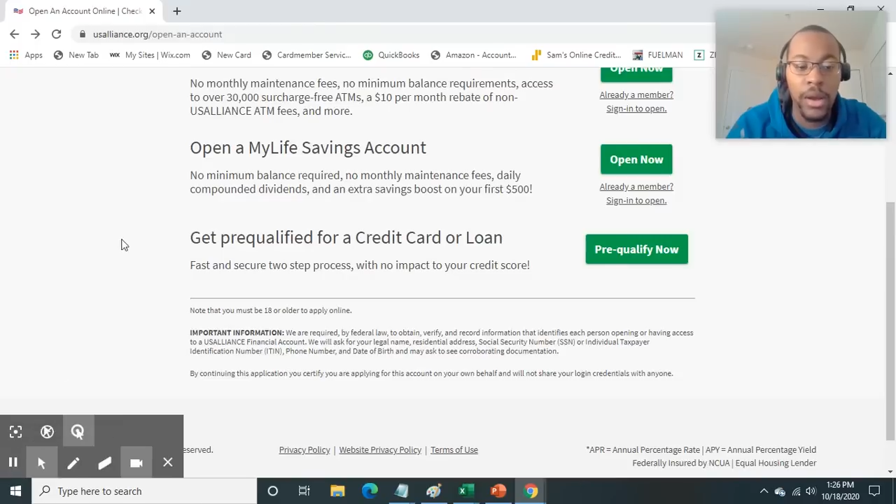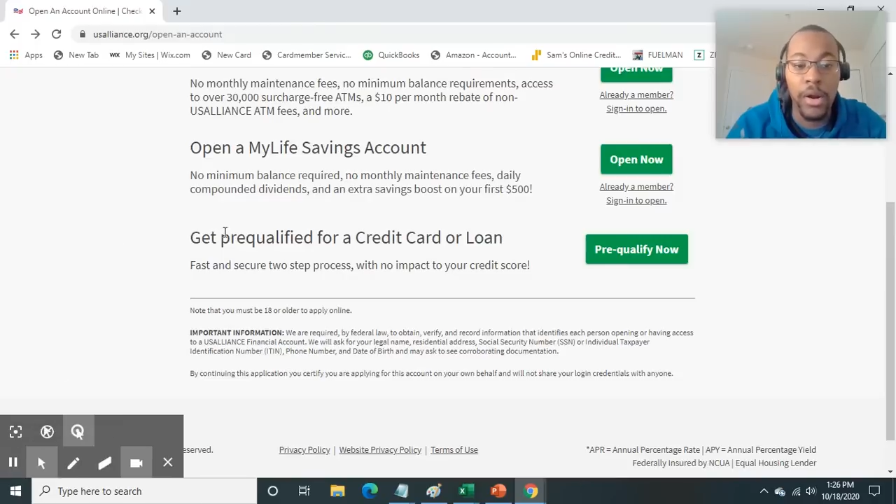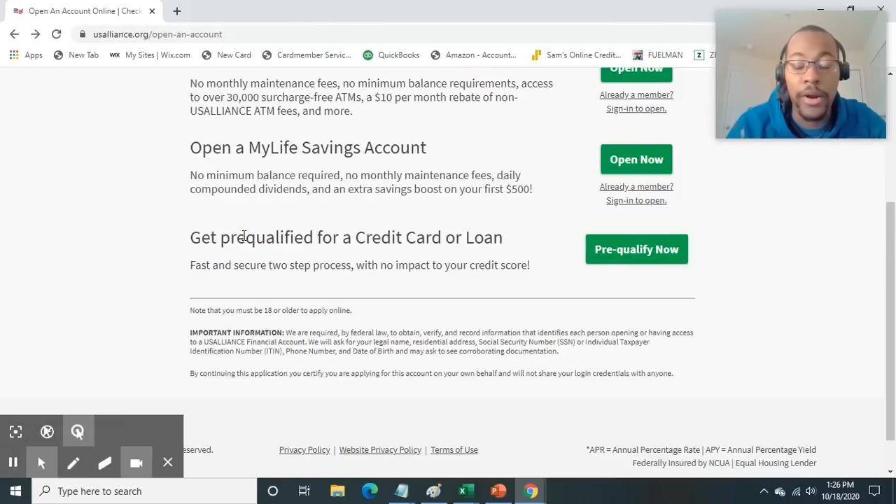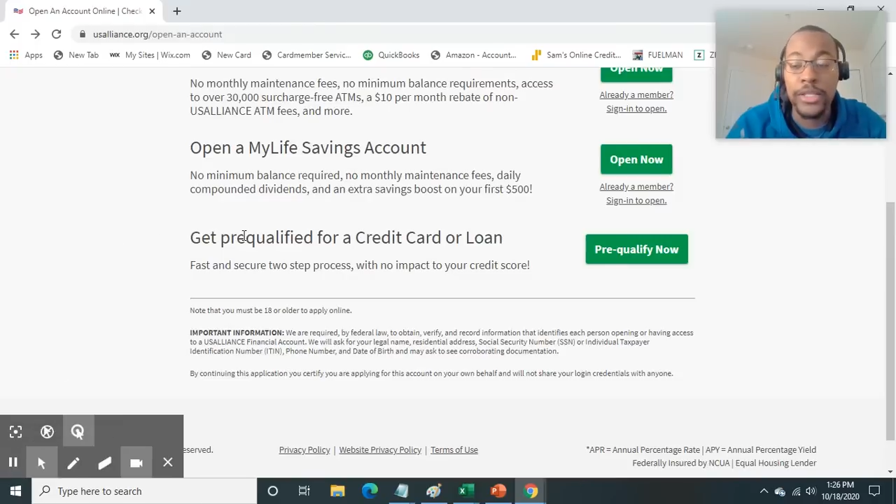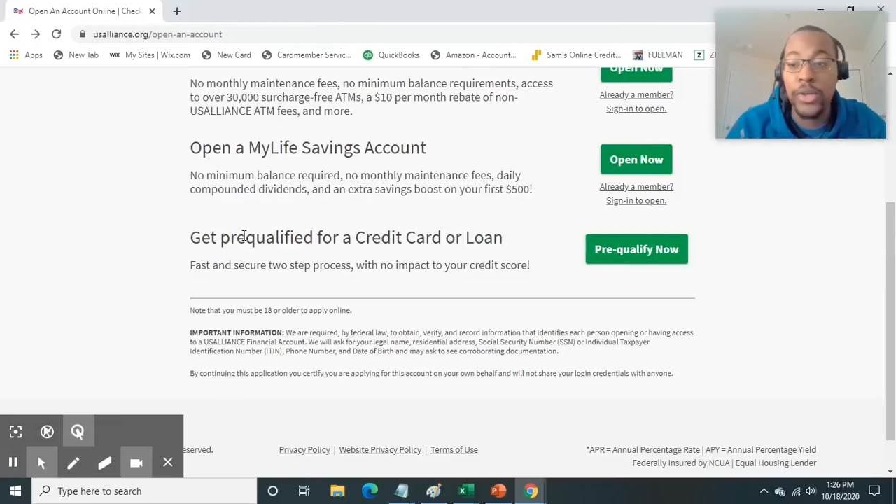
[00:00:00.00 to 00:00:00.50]

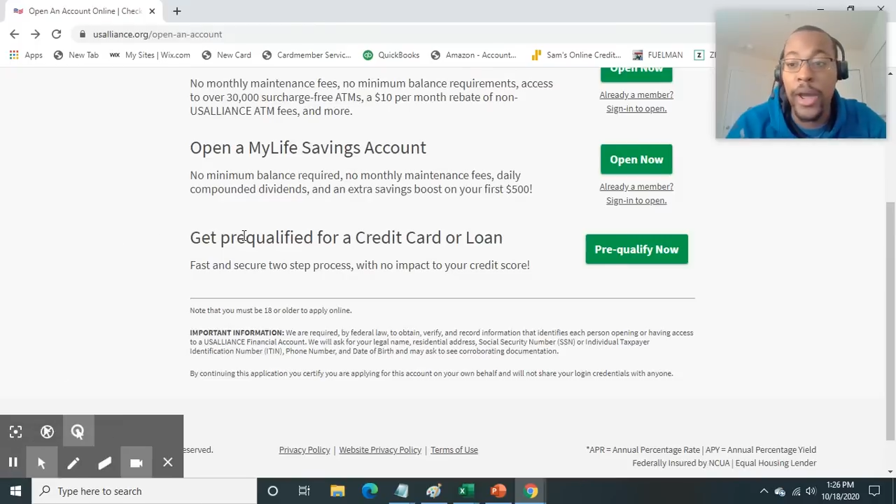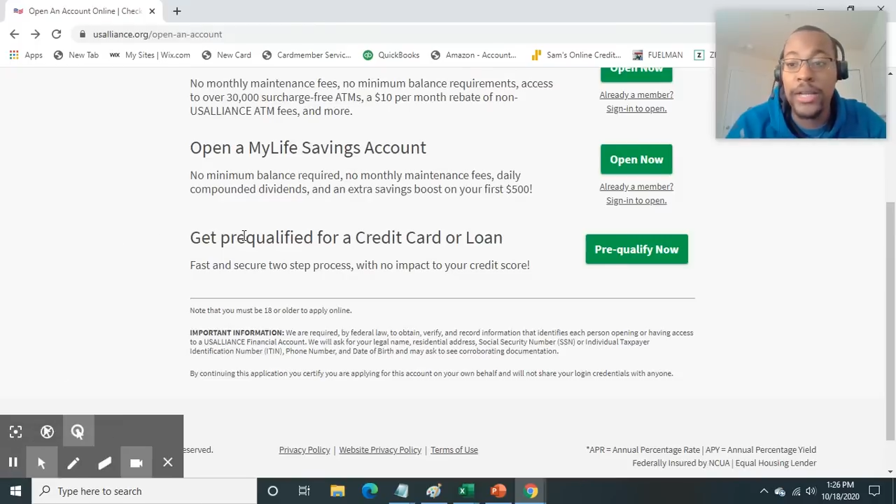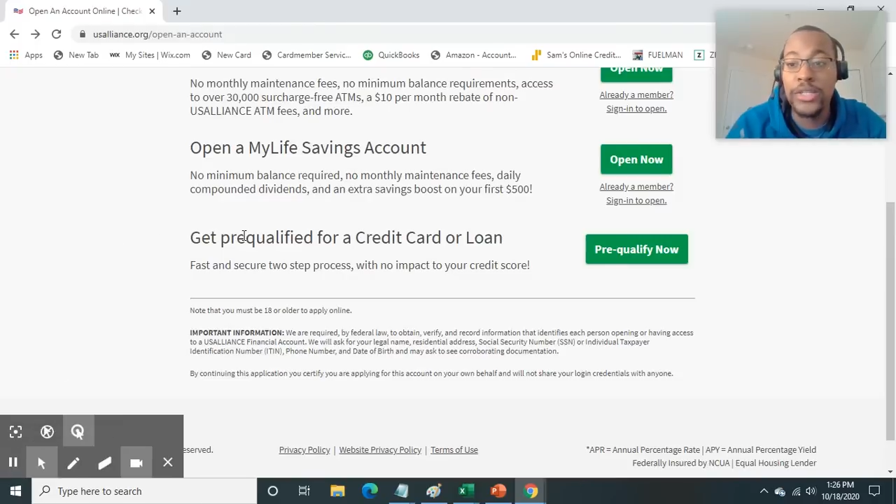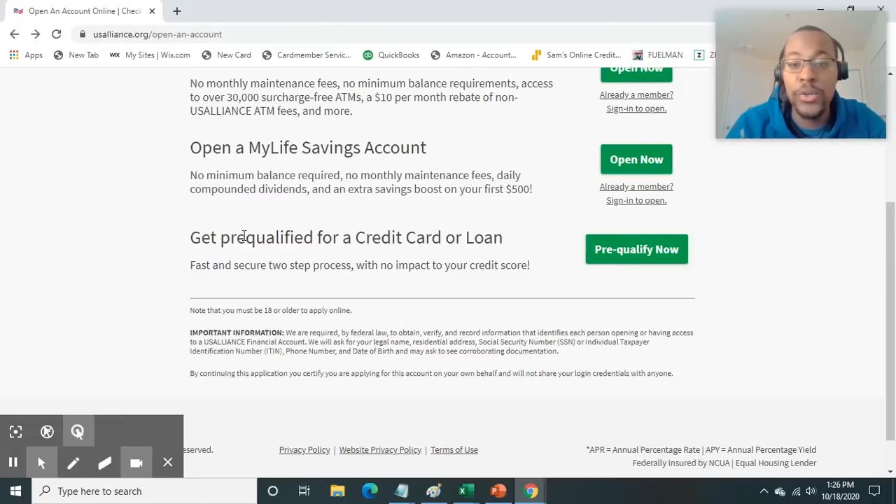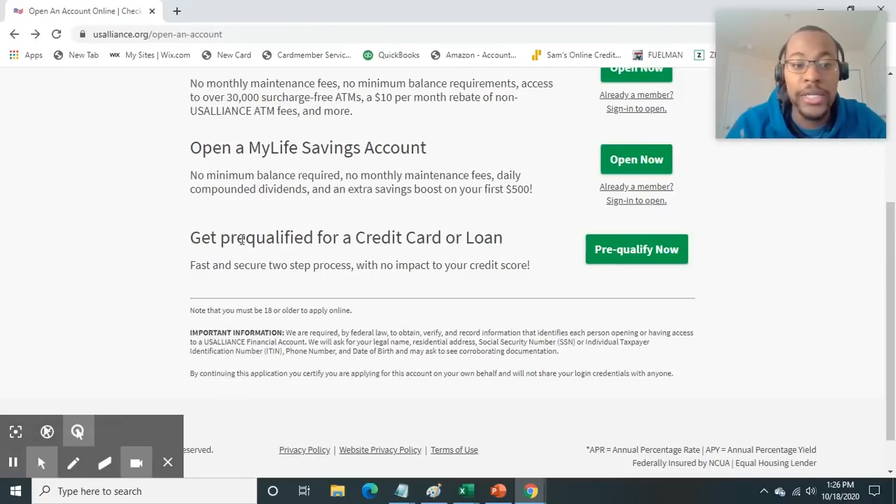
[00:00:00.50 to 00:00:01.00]
All right. So
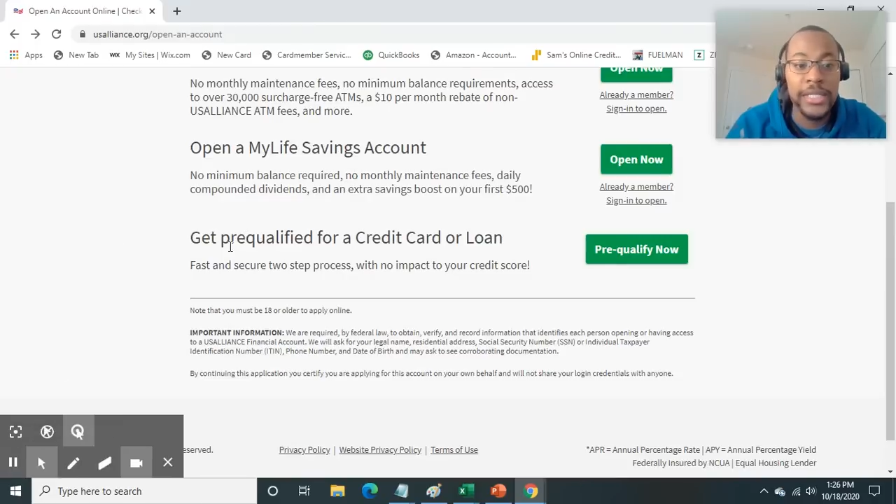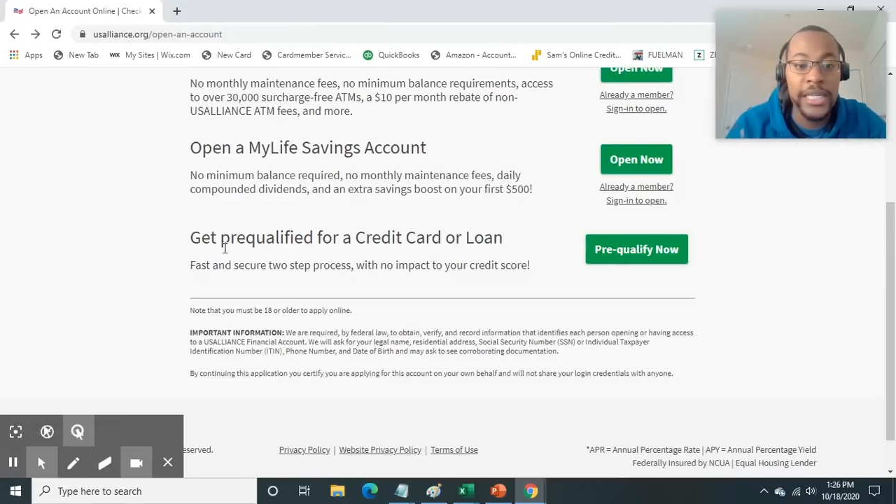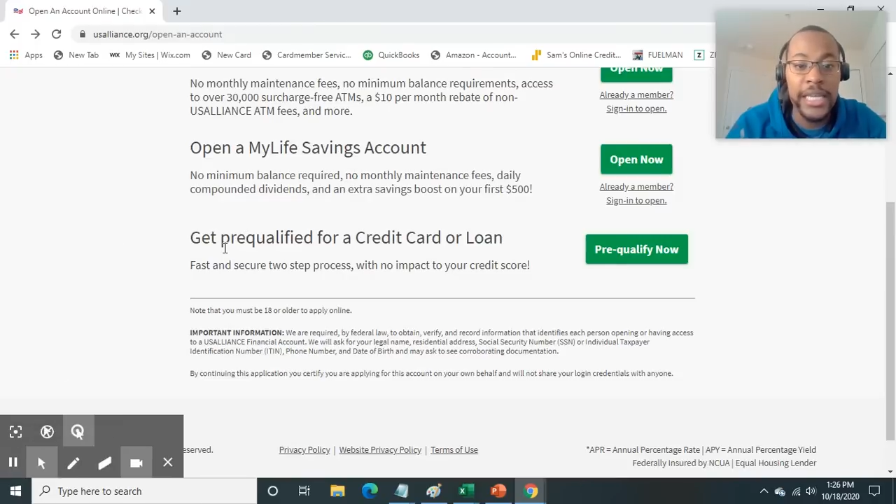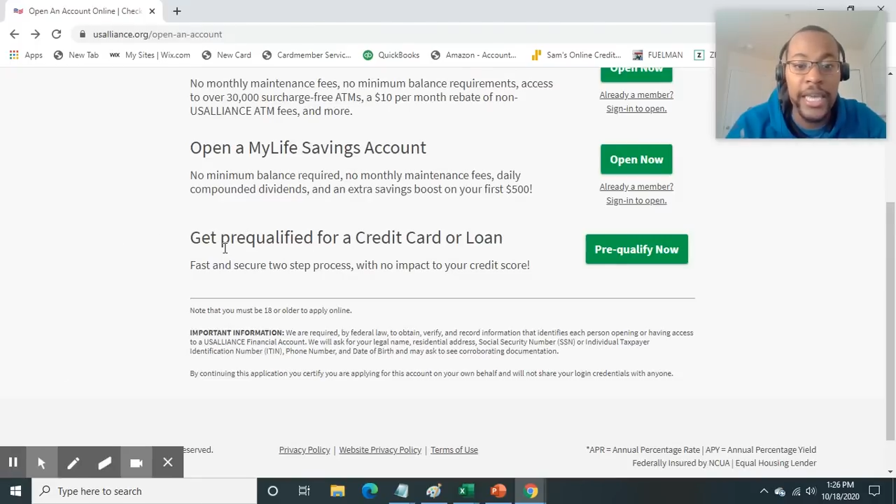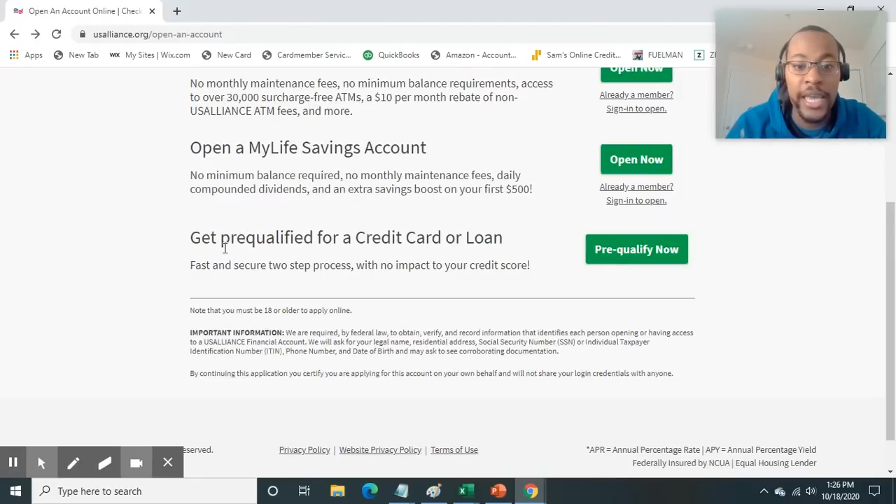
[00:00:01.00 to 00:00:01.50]
as you can
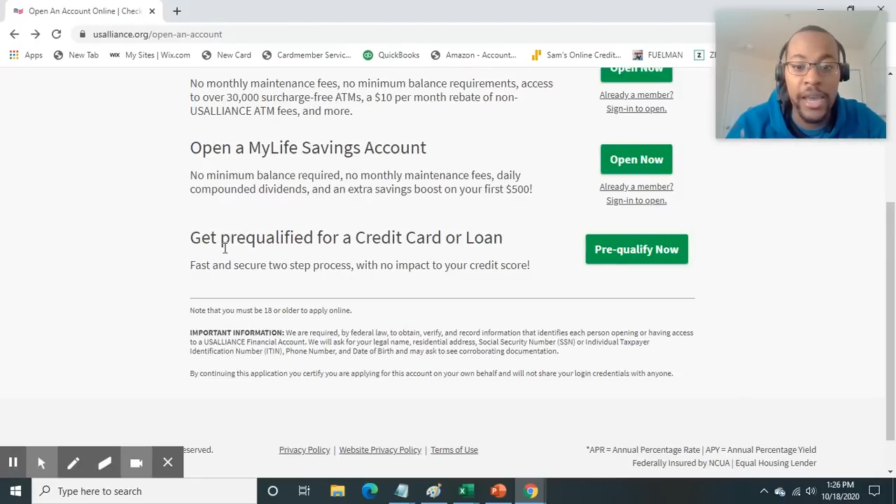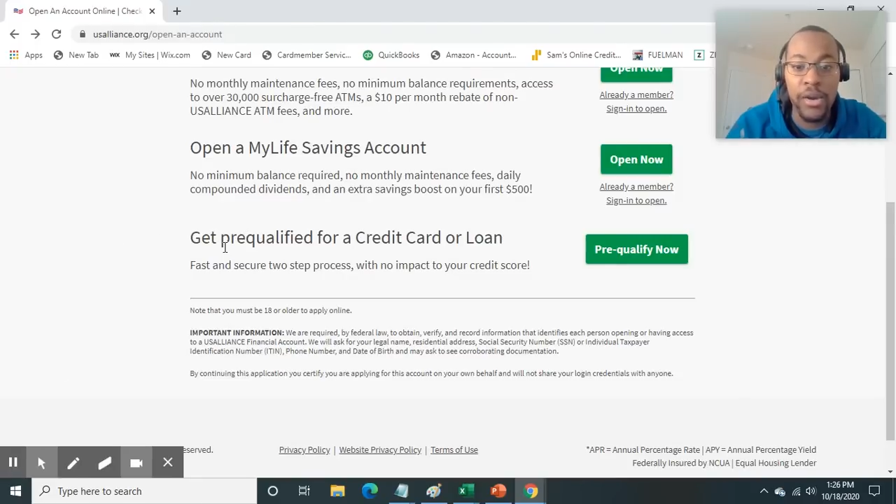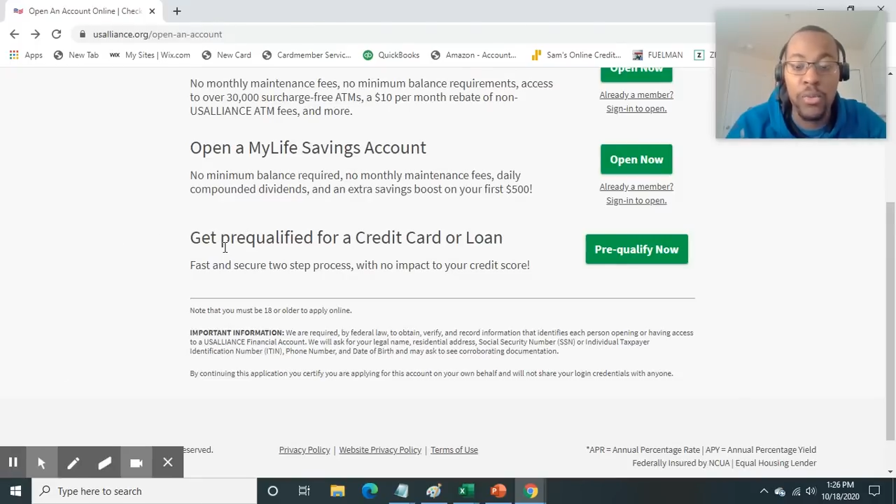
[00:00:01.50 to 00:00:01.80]
see here,